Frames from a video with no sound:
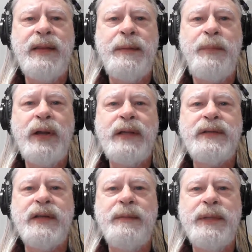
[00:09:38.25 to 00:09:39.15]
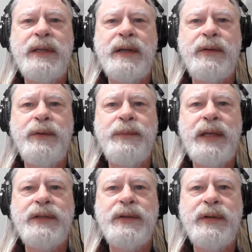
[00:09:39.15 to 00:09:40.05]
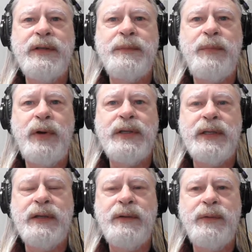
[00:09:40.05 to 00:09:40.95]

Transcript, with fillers: the BRICS summit, a group that joins Brazil,